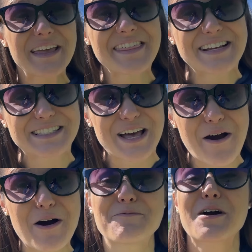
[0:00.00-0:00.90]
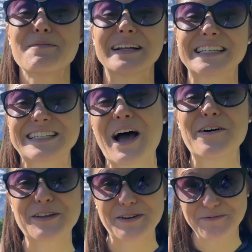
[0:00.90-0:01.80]
think so, and we're about to
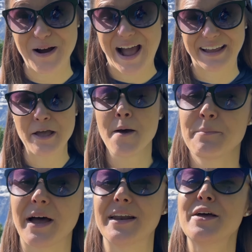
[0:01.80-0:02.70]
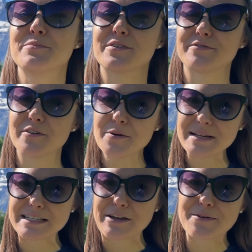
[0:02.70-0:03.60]
tell you why. But before we
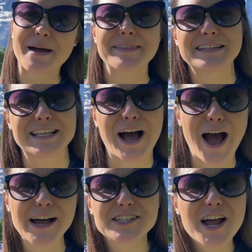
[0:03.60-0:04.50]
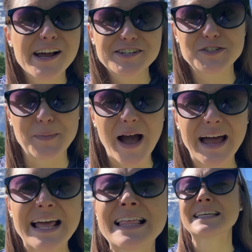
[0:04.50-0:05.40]
tell you about this hush-hush
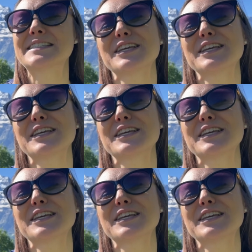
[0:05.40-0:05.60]
spot, let's